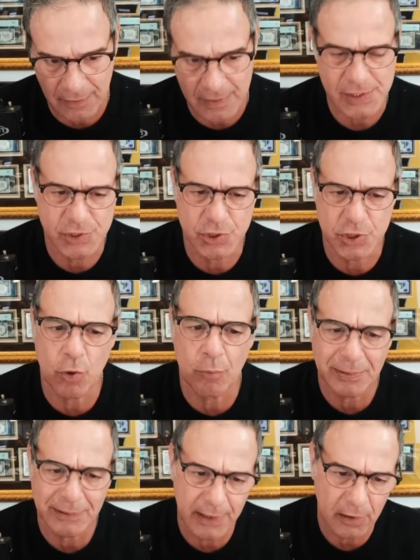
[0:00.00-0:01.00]
this
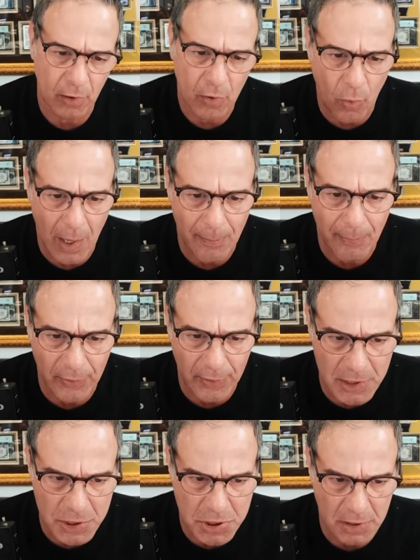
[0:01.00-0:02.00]
geopolitical
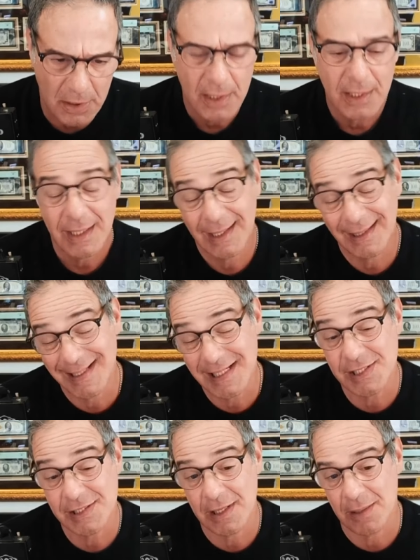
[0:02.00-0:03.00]
cooperation, at
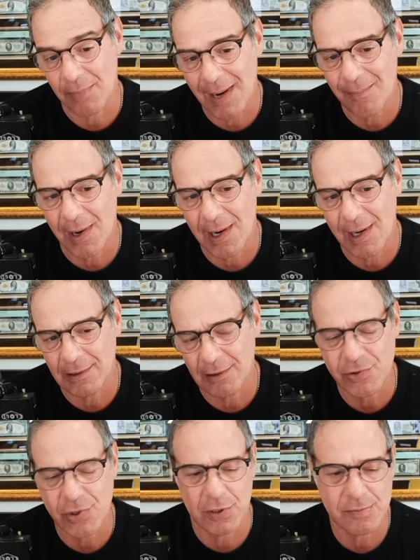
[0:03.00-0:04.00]
least in my mind, in
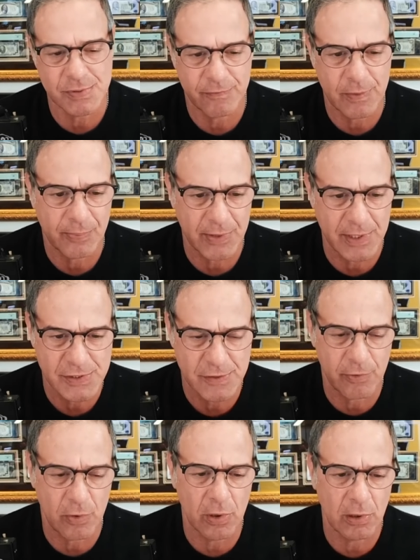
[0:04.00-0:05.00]
terms of the price
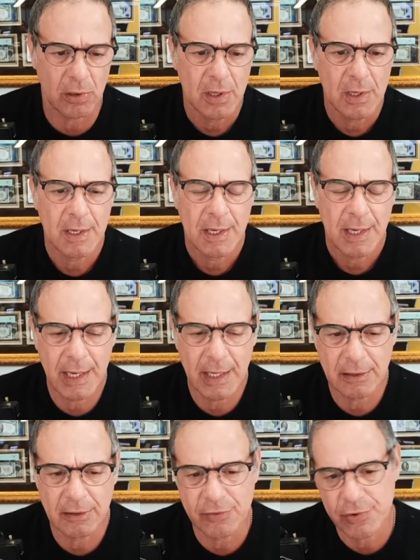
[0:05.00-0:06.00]
of oil and
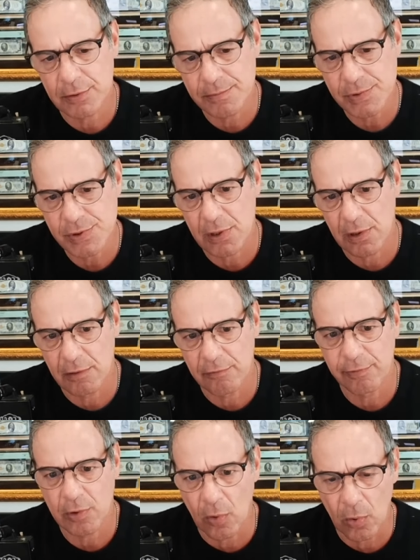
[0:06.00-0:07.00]
in terms
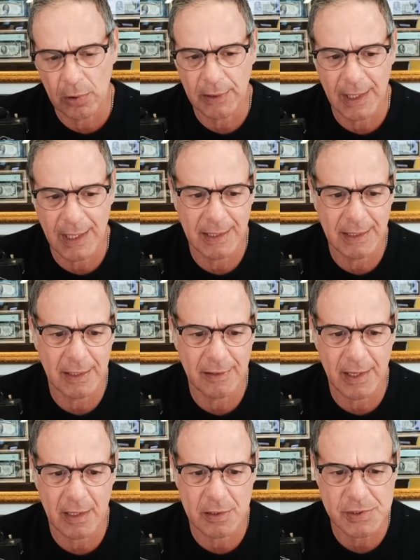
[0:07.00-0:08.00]
of gold. And
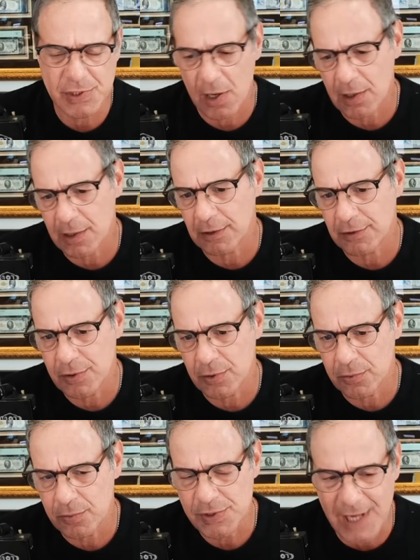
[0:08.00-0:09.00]
they are starting
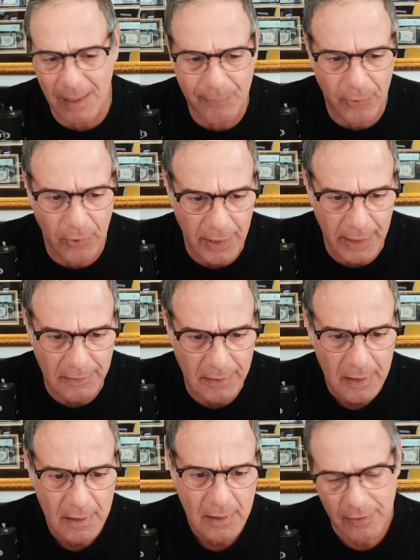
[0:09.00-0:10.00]
to separate
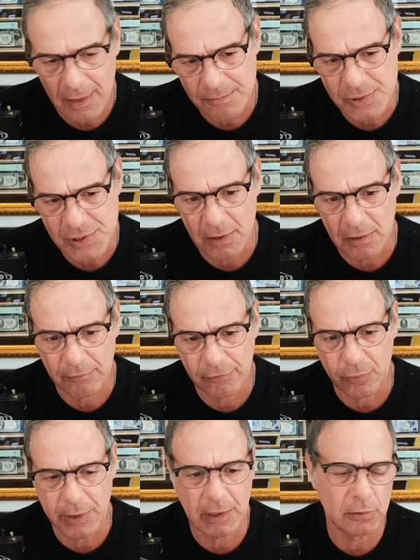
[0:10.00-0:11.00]
themselves.
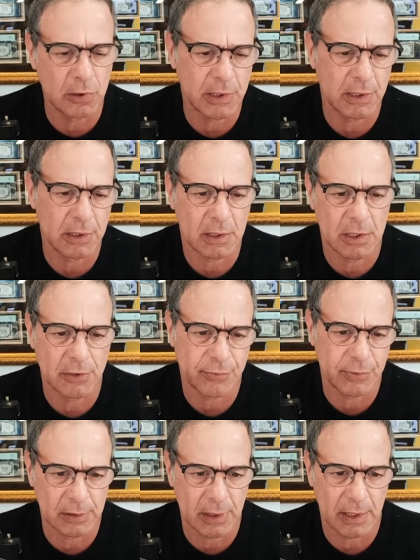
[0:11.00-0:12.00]
We can look at a
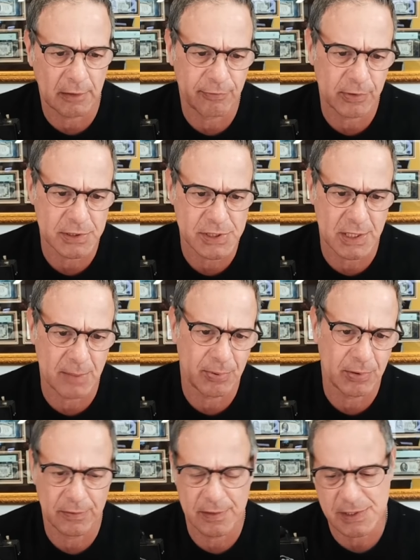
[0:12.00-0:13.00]
country like, for
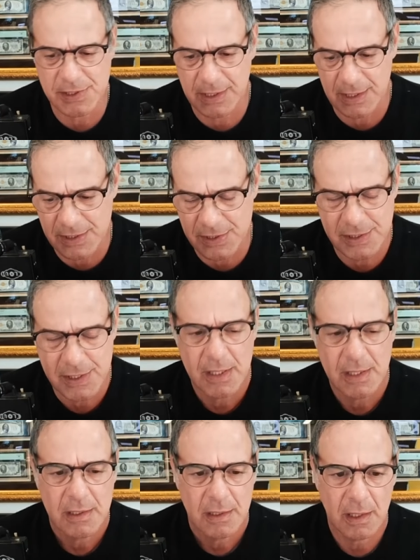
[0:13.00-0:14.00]
example, in this case,
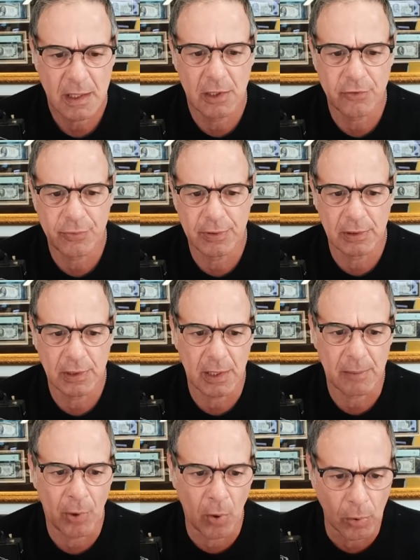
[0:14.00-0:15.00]
a country like
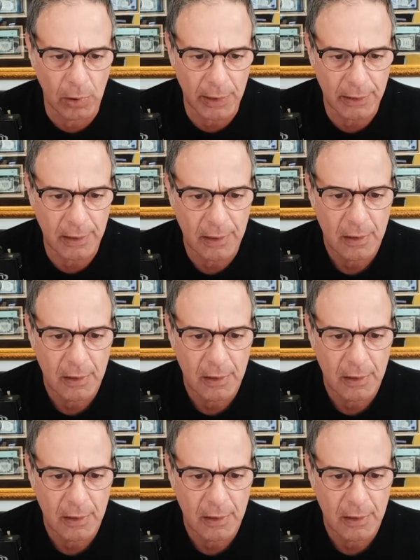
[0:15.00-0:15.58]
Poland,